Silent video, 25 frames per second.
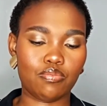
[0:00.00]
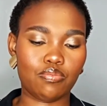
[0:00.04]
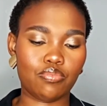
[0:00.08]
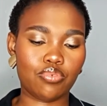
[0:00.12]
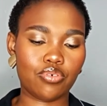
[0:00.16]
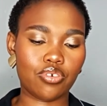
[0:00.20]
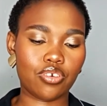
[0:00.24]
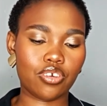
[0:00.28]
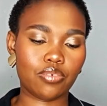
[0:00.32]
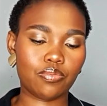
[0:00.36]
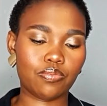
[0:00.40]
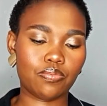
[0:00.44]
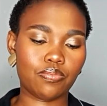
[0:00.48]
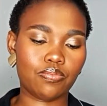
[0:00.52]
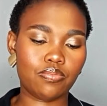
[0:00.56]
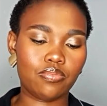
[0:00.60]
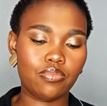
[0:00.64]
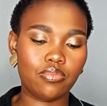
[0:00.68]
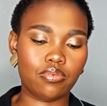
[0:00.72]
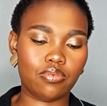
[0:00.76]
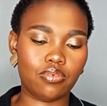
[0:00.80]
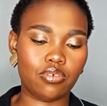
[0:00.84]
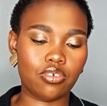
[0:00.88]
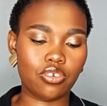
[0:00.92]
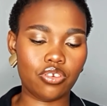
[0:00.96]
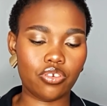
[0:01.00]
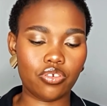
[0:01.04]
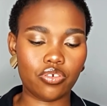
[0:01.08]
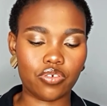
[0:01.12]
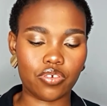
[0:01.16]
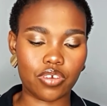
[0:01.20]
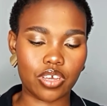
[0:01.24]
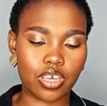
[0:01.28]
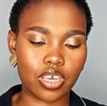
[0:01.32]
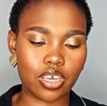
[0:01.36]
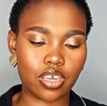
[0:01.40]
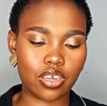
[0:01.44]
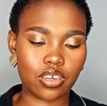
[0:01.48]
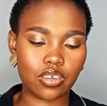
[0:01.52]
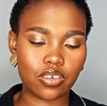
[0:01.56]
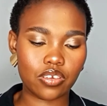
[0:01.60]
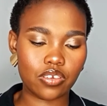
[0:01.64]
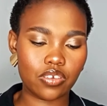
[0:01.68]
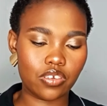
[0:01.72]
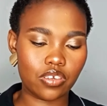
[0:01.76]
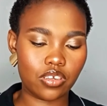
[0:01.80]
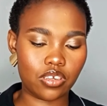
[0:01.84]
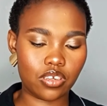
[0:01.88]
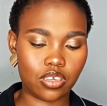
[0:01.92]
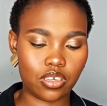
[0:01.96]
Put it in your hand
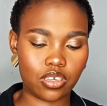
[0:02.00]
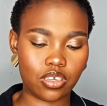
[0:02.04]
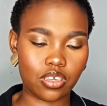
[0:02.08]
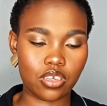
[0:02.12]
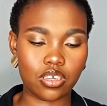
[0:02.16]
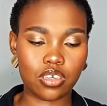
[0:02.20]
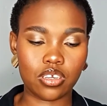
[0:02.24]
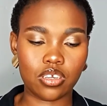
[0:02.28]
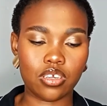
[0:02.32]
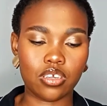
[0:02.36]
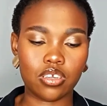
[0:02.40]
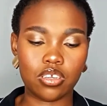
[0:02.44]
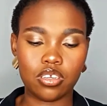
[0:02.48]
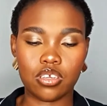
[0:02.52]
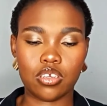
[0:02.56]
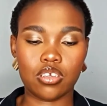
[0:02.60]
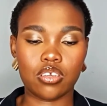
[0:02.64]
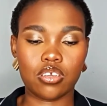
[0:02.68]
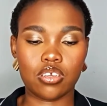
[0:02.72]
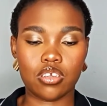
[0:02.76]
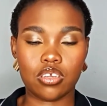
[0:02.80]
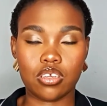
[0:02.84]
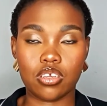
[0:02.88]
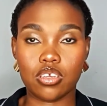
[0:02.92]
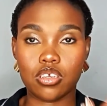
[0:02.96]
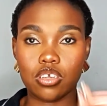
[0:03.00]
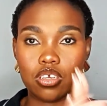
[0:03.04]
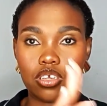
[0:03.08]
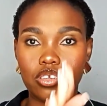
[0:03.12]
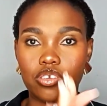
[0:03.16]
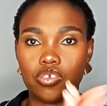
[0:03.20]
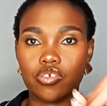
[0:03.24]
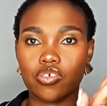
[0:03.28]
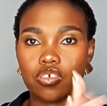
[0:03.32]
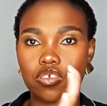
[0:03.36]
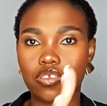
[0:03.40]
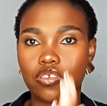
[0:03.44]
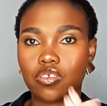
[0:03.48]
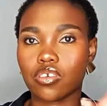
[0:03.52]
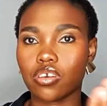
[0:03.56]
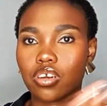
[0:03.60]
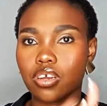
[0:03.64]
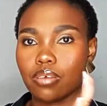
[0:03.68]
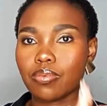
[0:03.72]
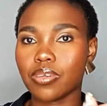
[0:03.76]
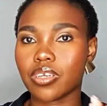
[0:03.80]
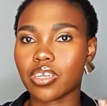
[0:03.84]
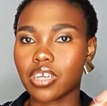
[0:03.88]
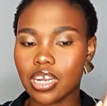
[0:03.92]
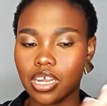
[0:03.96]
and just
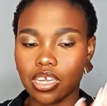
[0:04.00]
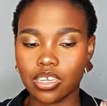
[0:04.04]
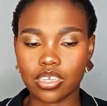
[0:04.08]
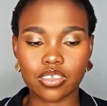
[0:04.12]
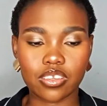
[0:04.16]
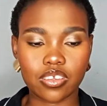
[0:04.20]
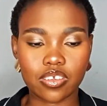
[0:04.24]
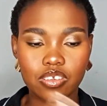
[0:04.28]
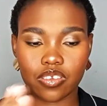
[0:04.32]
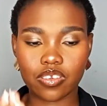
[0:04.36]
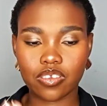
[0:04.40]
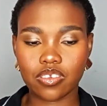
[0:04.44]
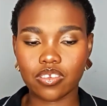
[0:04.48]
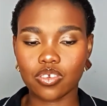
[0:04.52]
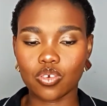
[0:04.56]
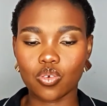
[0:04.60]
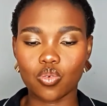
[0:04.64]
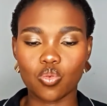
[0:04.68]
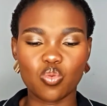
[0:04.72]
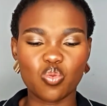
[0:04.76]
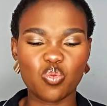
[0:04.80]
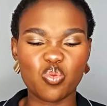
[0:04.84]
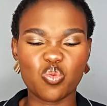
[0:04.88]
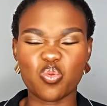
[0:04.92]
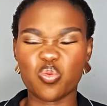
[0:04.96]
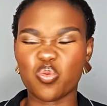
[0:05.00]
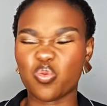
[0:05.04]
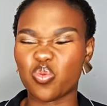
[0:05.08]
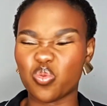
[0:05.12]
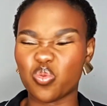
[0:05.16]
rub it like this. Ooh.